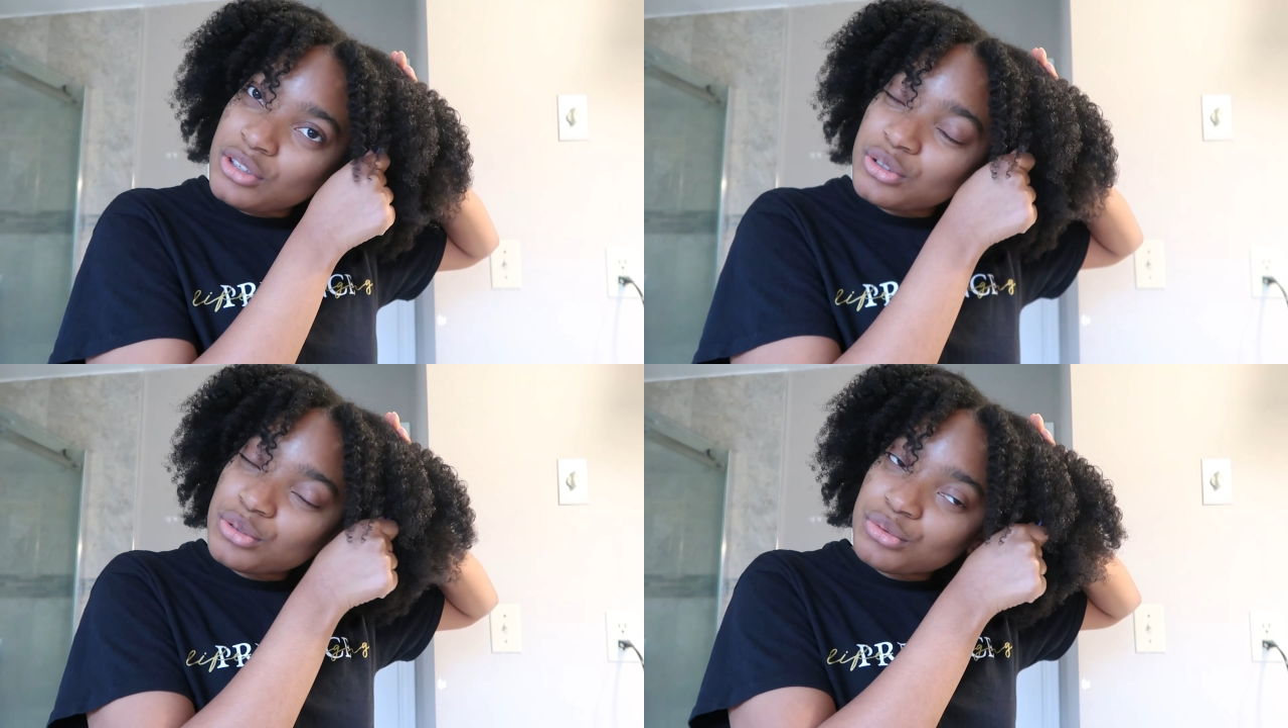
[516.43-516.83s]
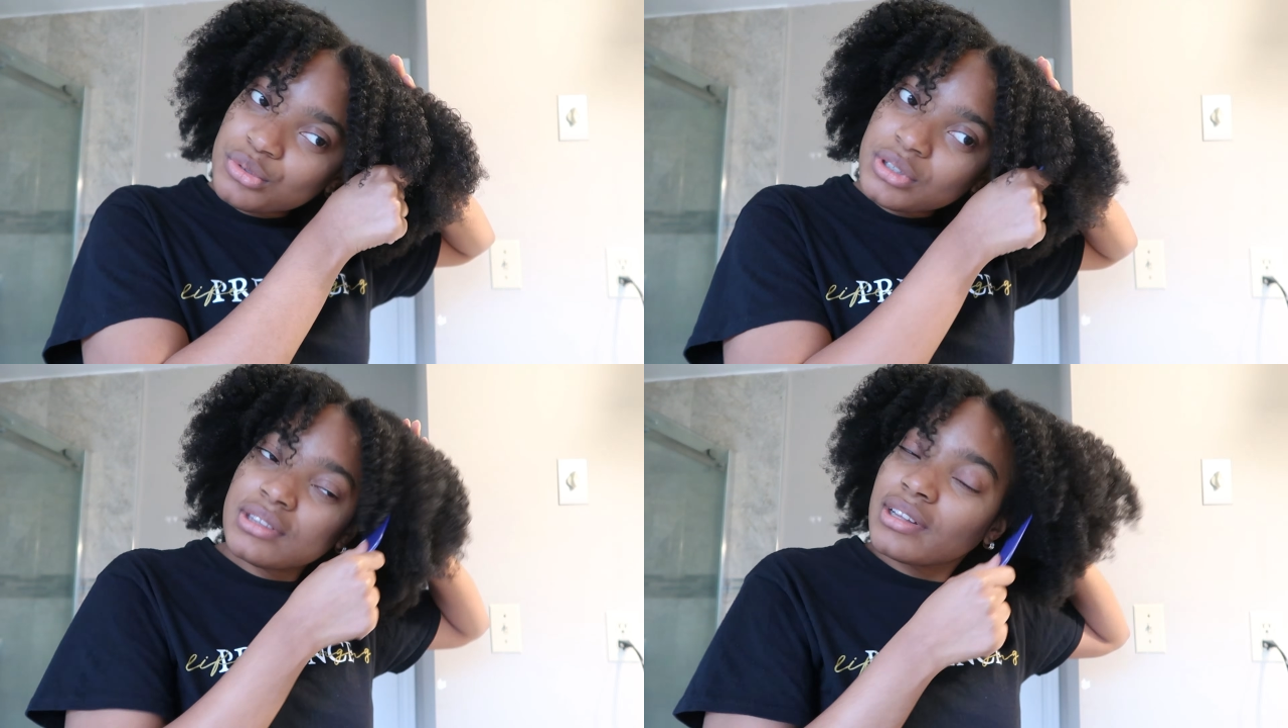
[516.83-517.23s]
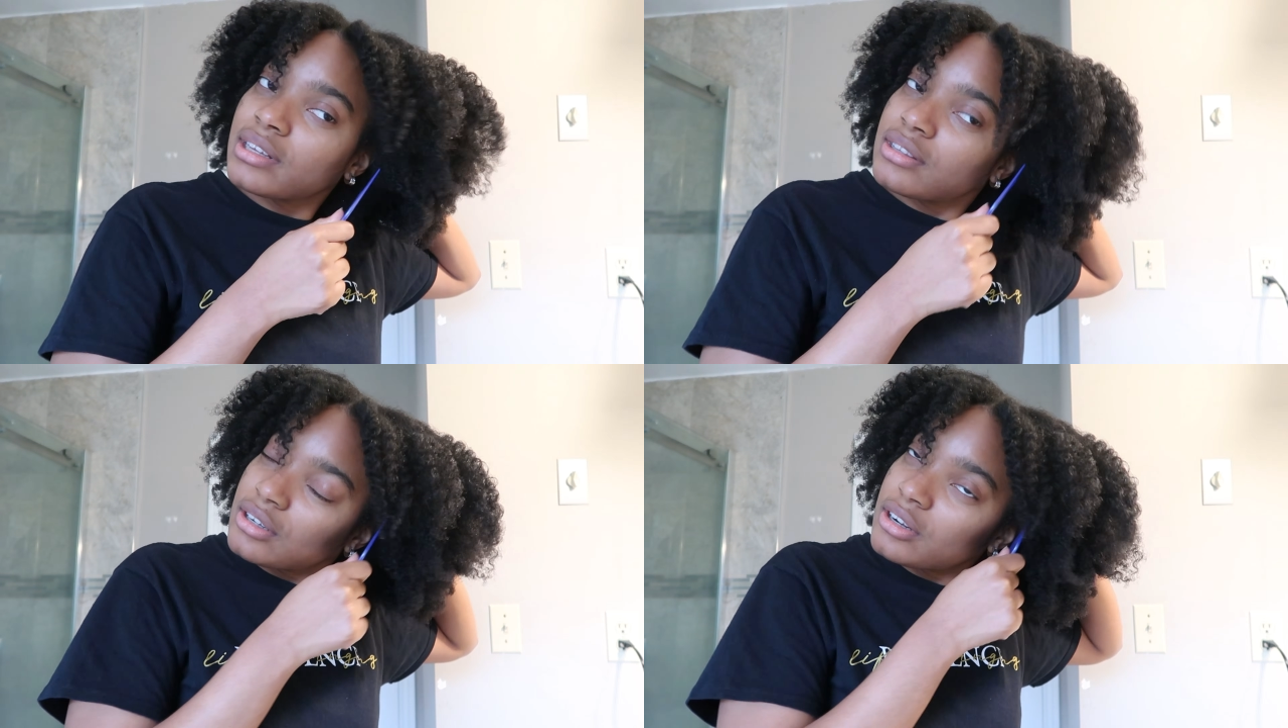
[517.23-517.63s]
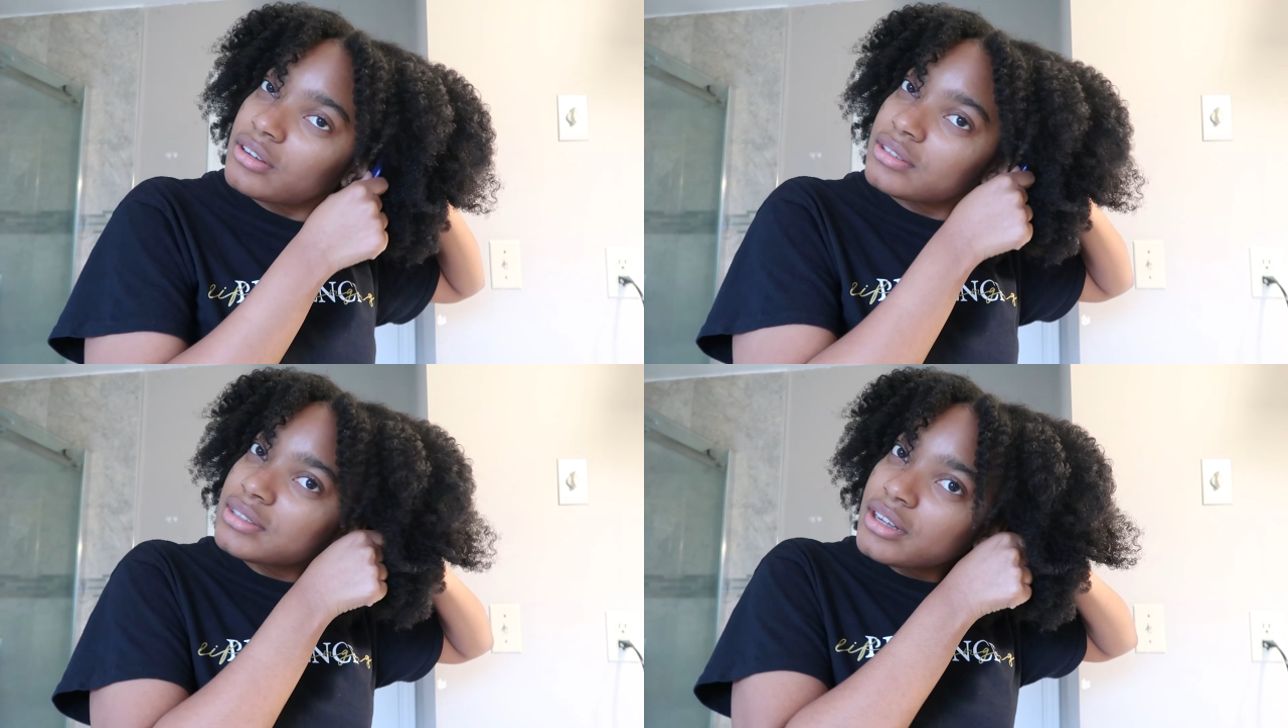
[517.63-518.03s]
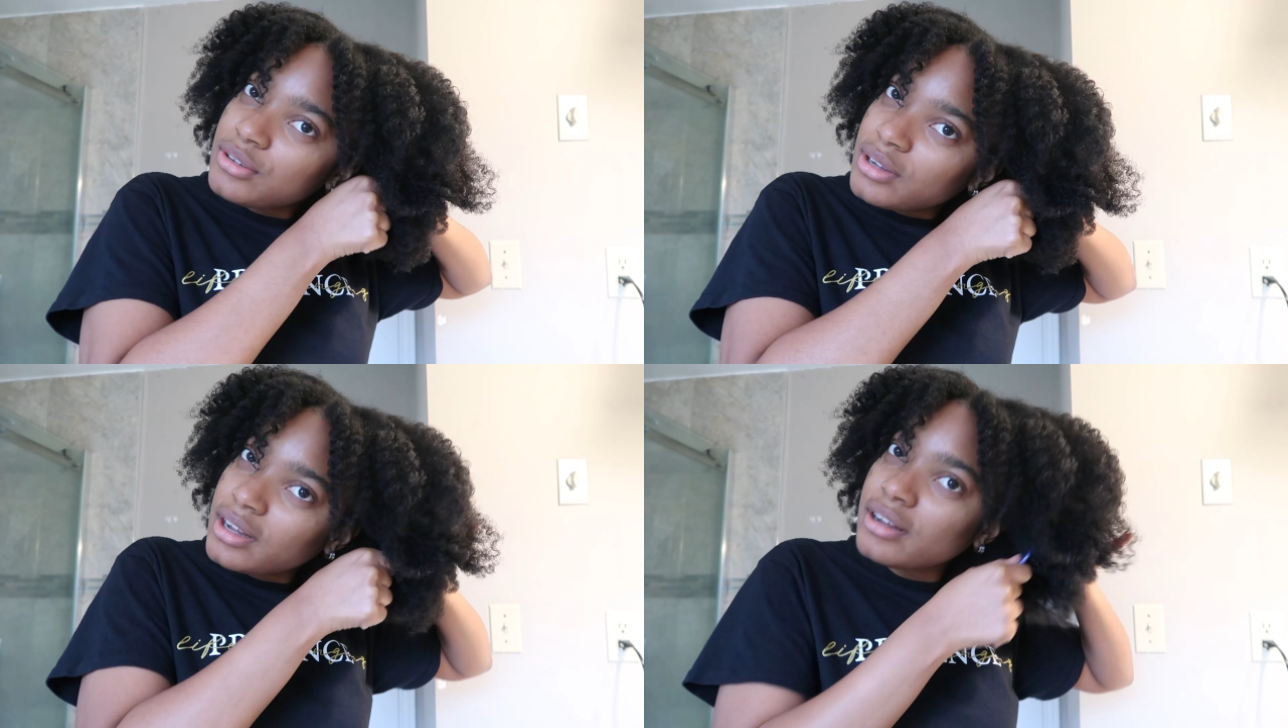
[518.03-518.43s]
ruin like the curls that
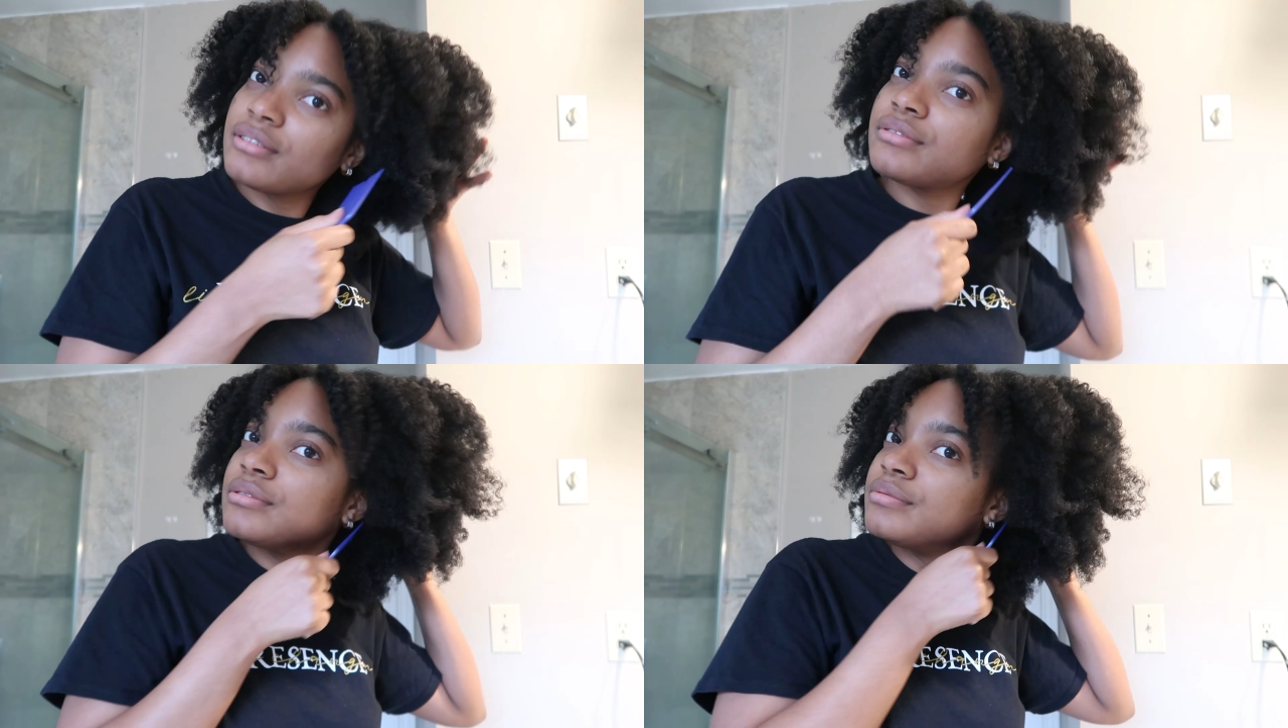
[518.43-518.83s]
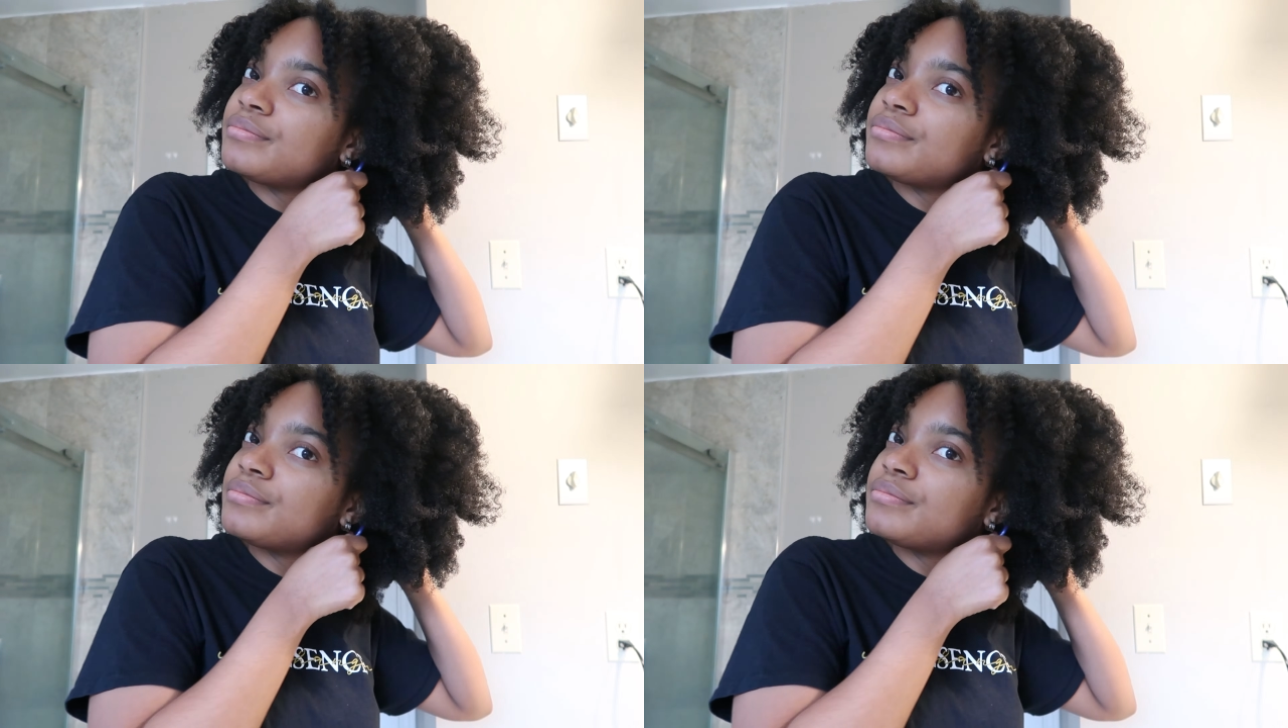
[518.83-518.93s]
you have.